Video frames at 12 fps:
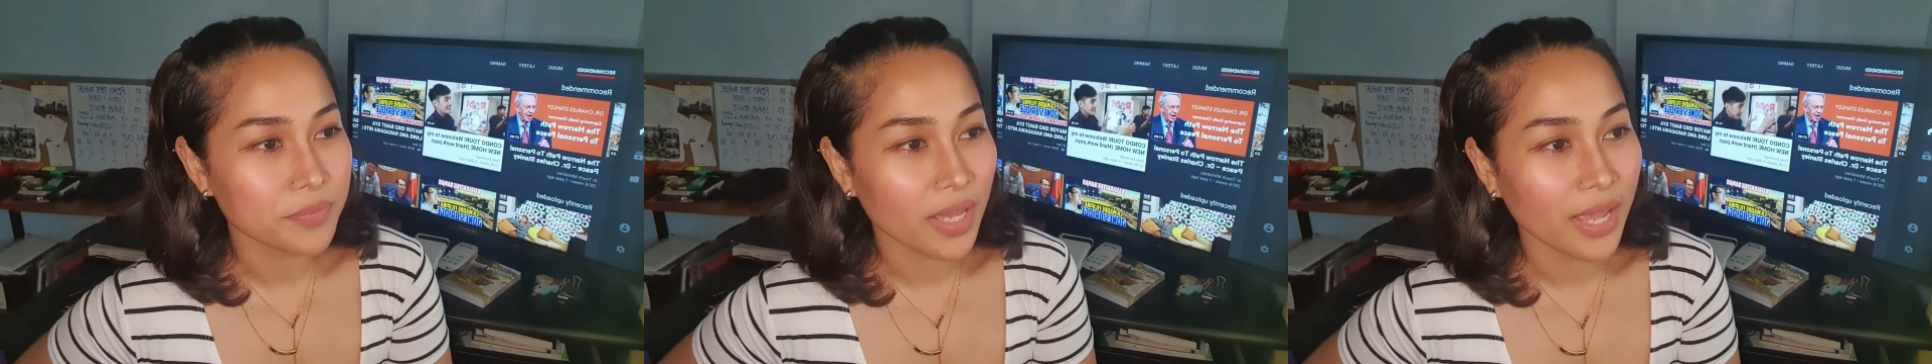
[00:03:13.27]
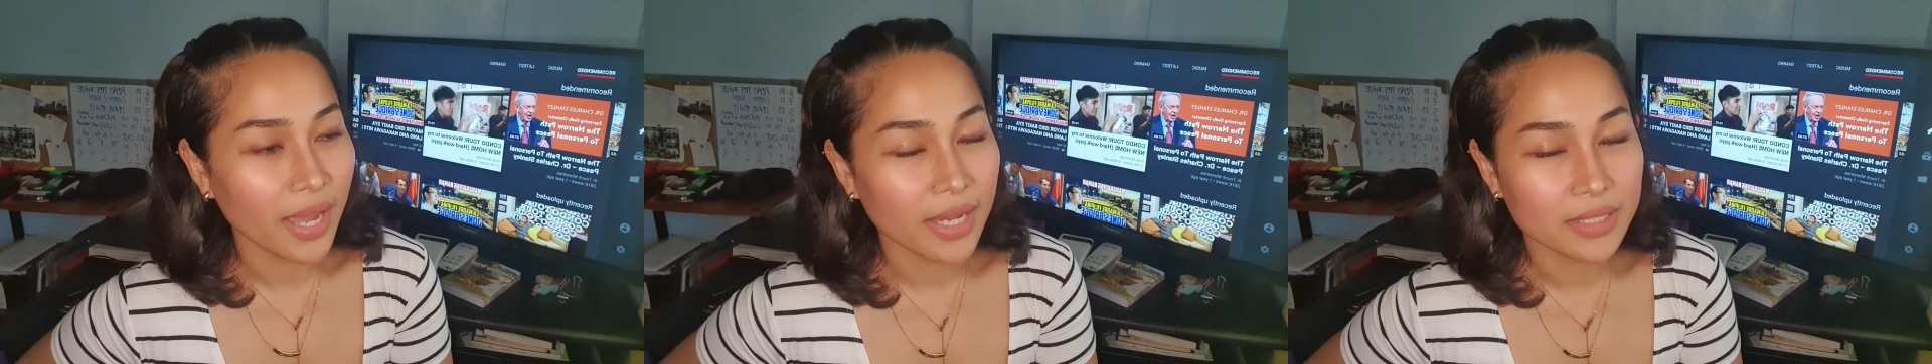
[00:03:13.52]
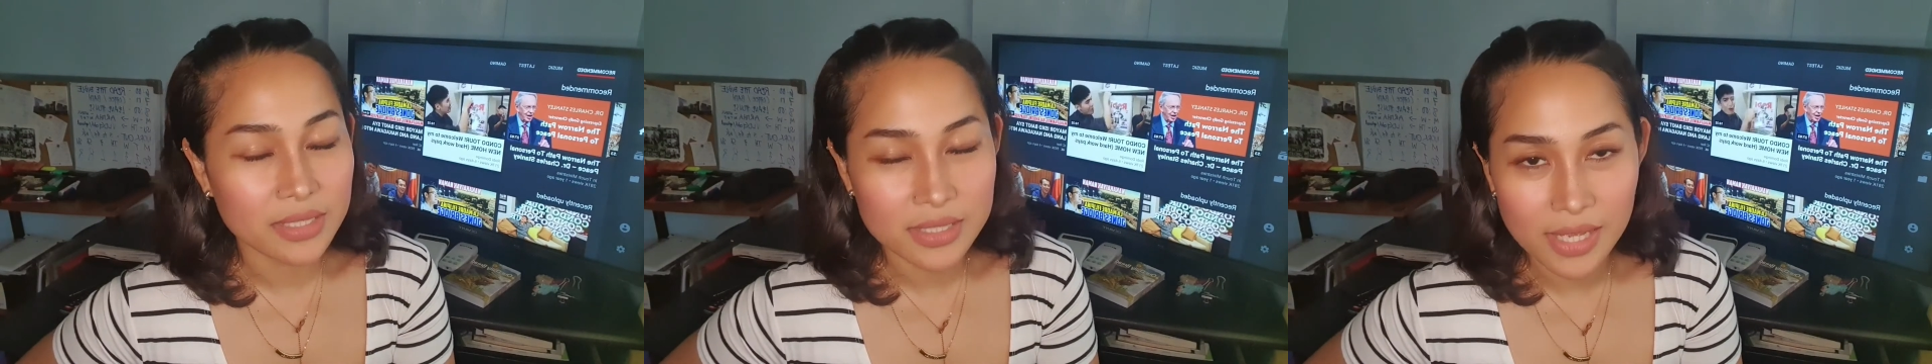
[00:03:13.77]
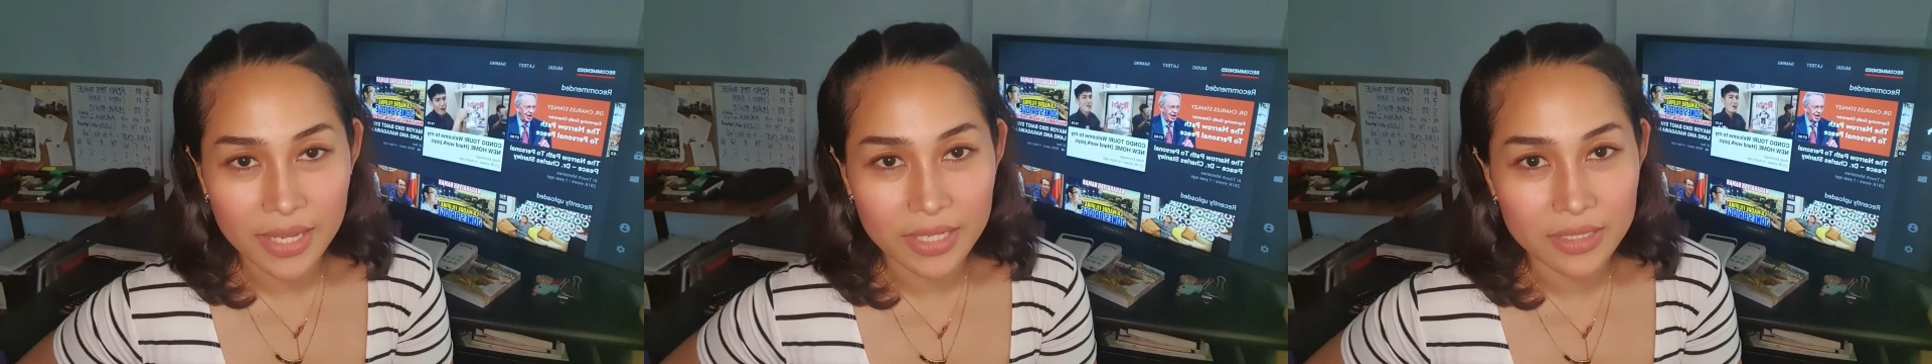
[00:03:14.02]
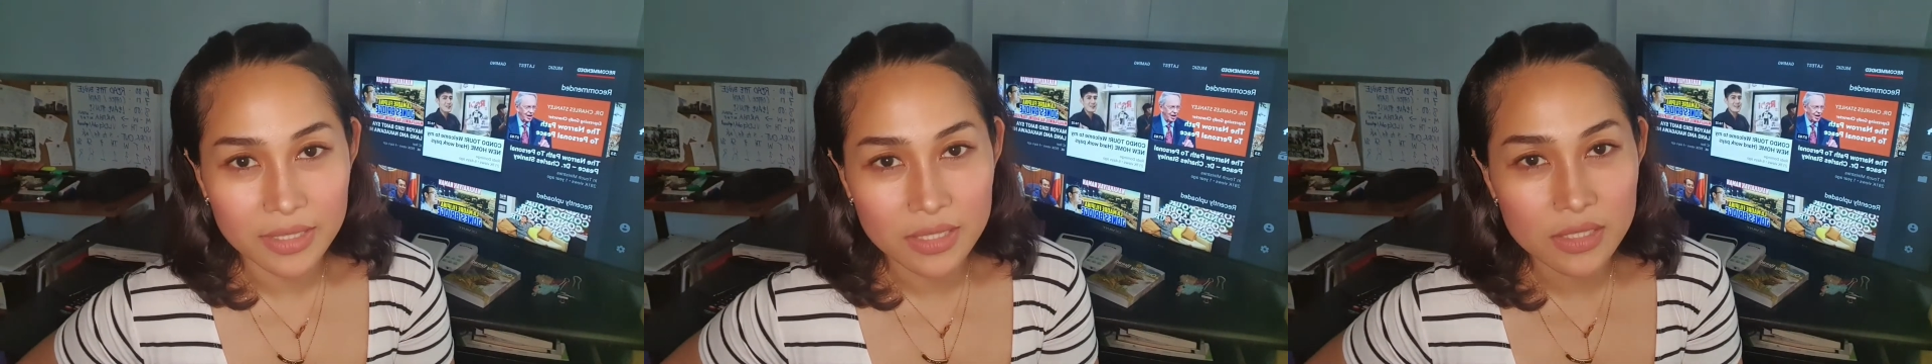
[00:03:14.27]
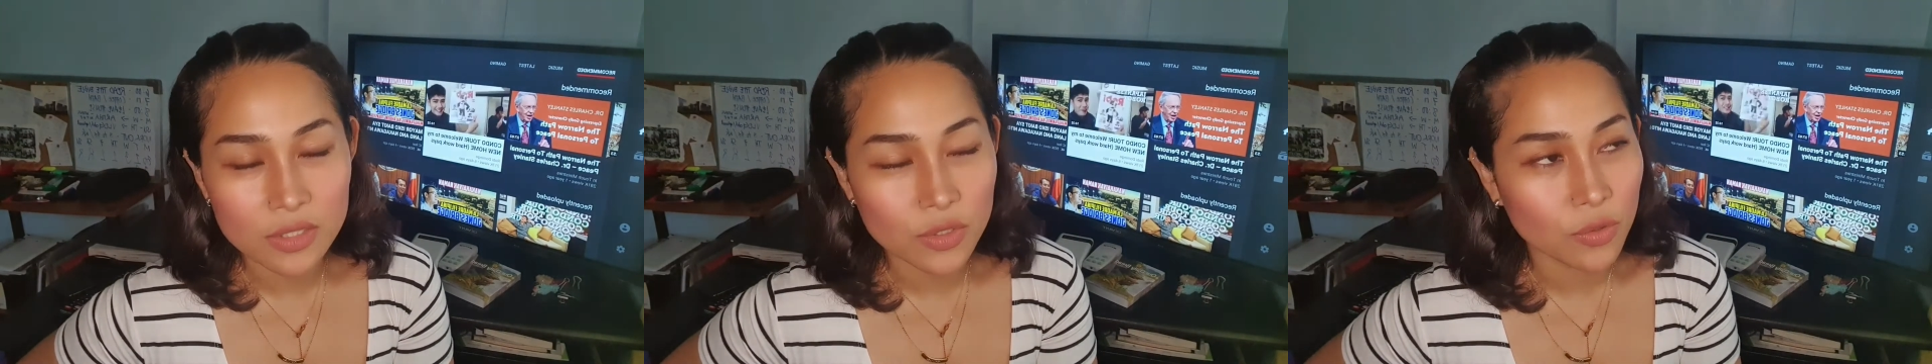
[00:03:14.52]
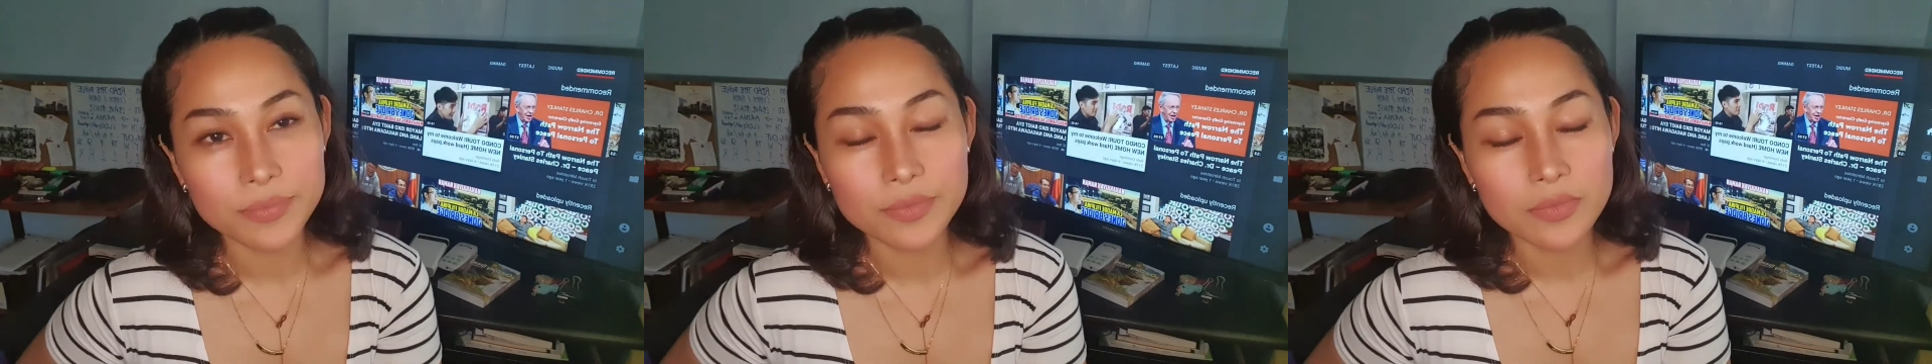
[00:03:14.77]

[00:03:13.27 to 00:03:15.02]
I had anxieties.